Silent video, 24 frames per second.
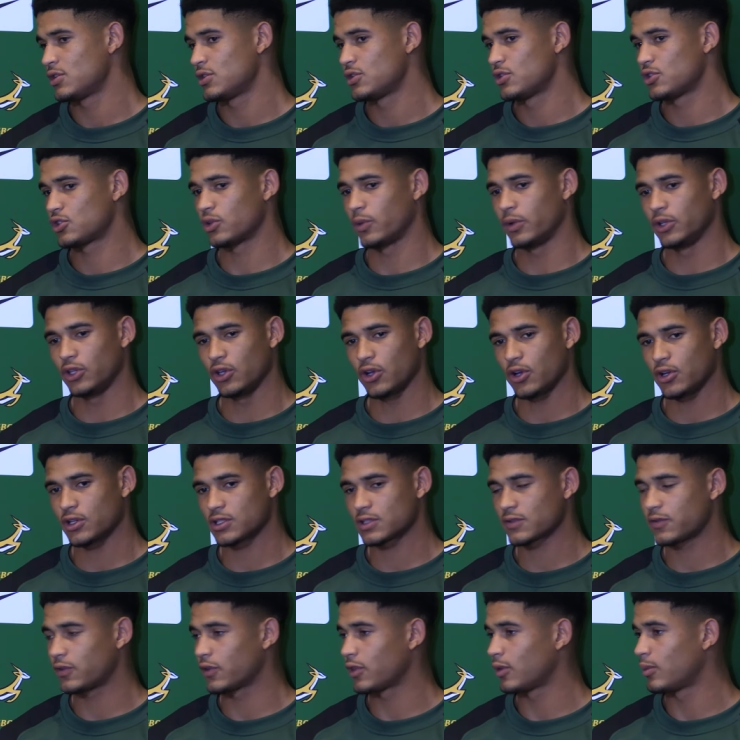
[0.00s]
So when you
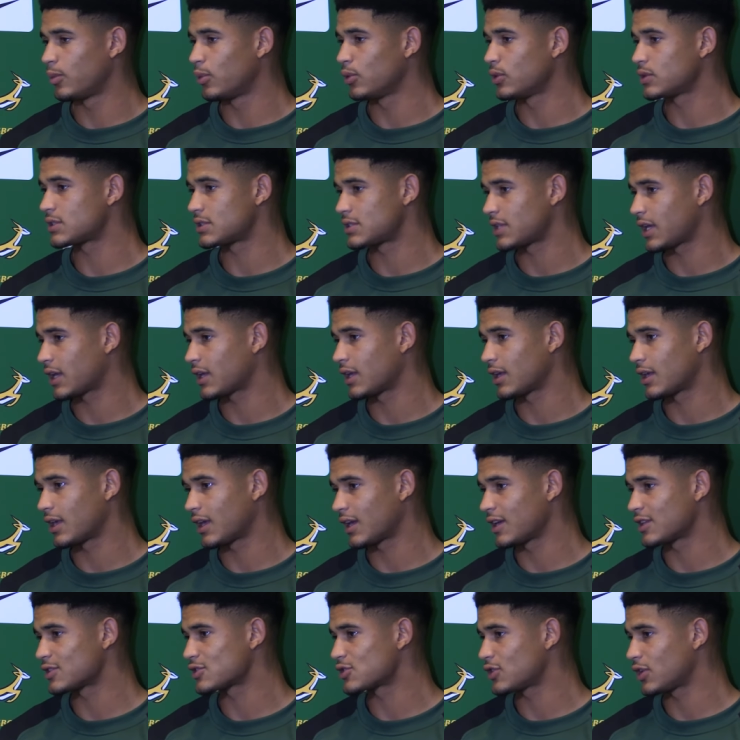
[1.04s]
ask for the ball to take a
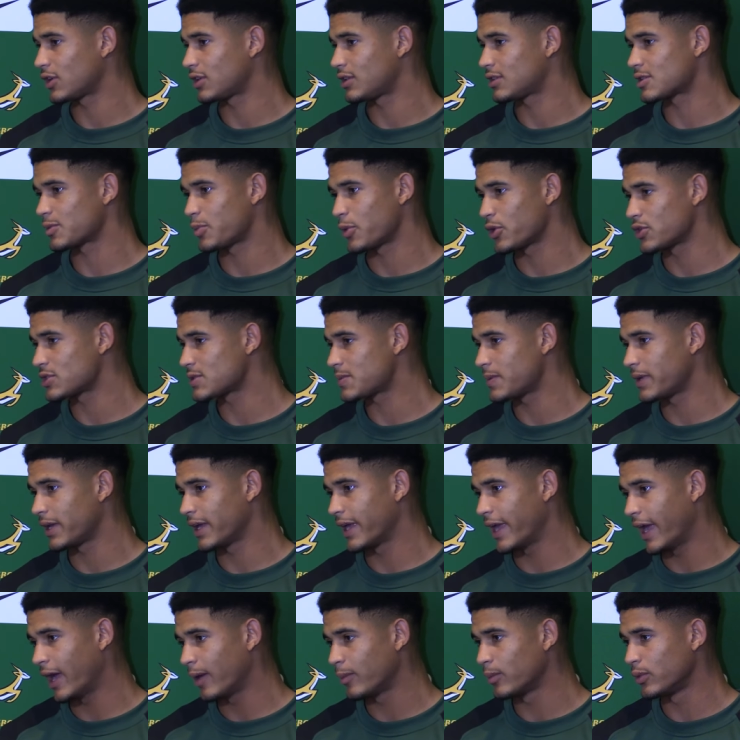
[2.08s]
kick, it's not supposed to be a
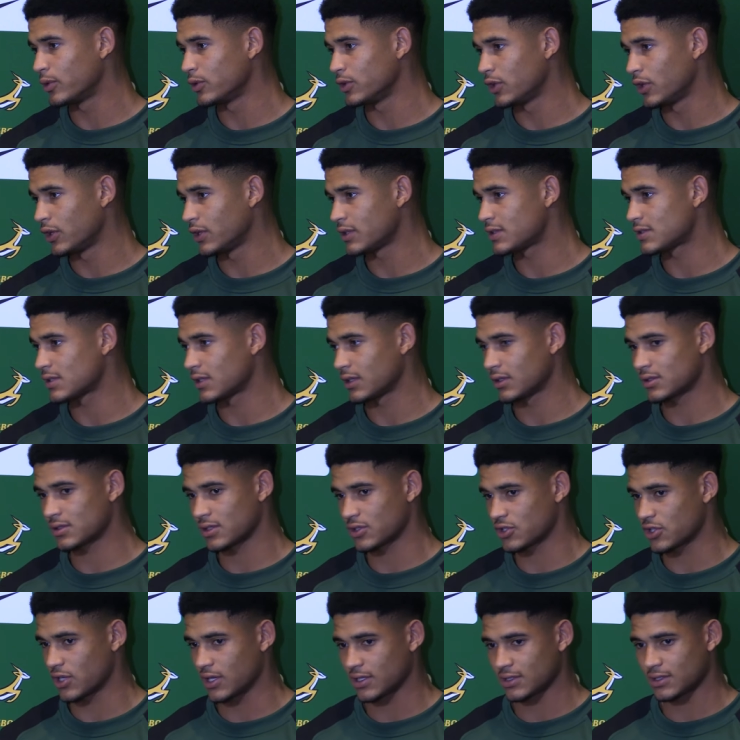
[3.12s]
gamble, you know. It's a
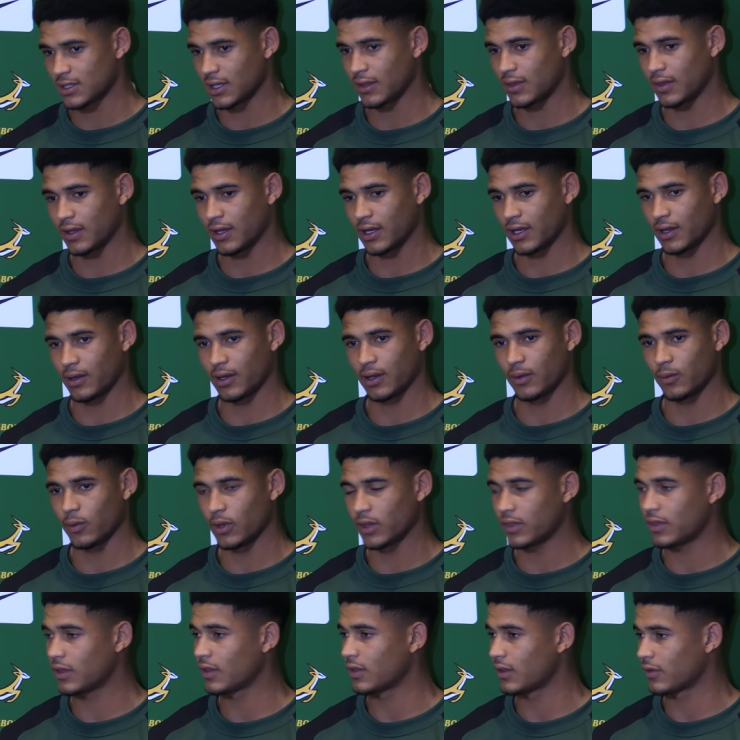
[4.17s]
trusting thing, and
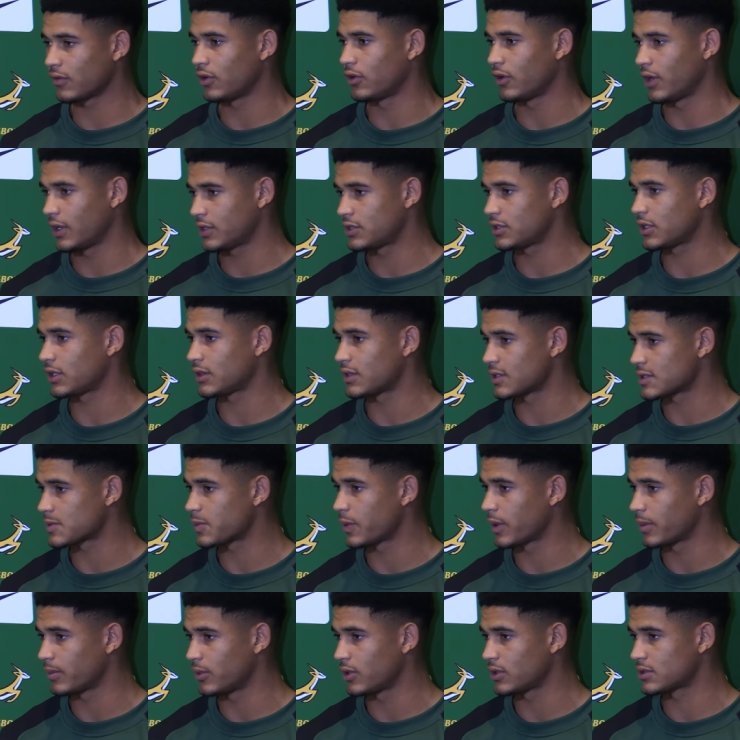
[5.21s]
one thing they've got right here at the
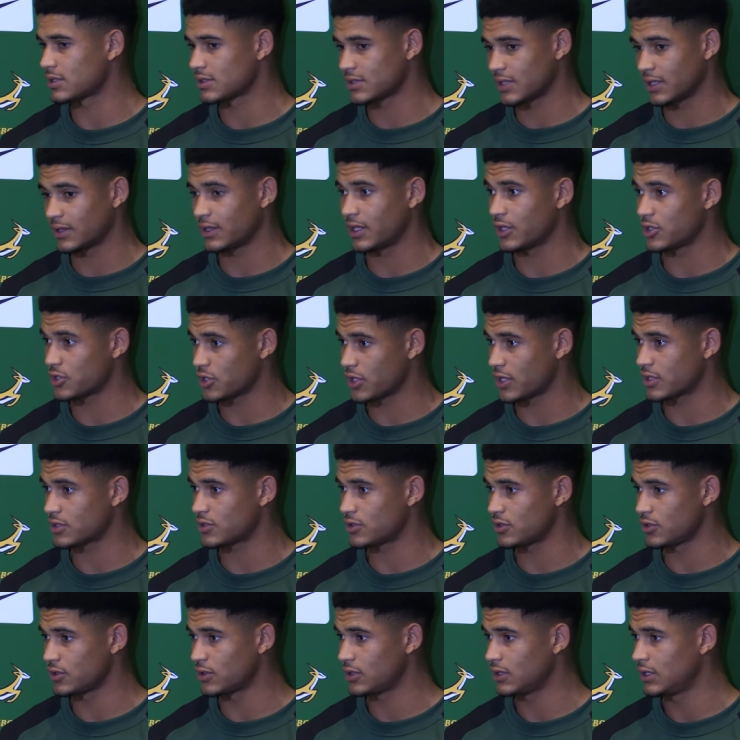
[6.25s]
Springboks is that they
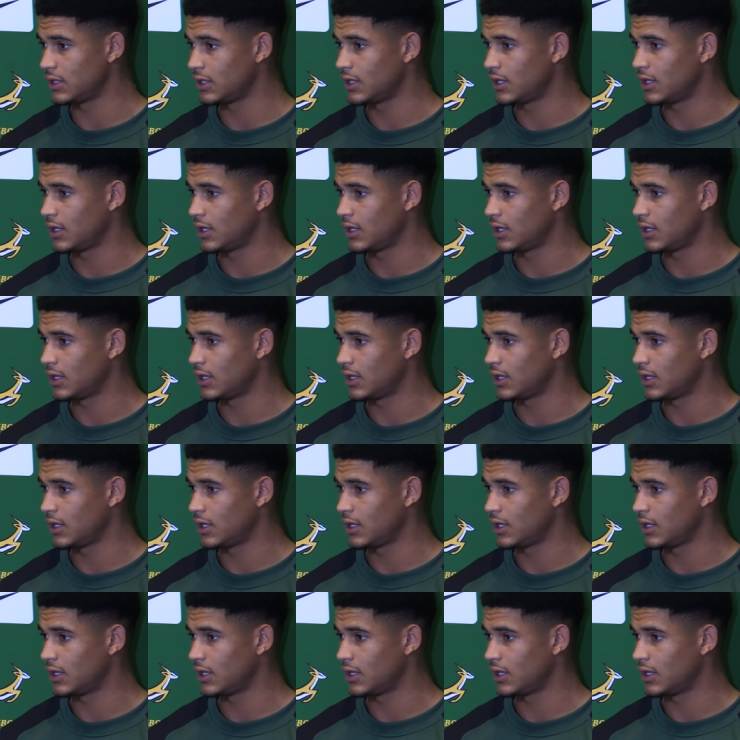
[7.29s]
trust you.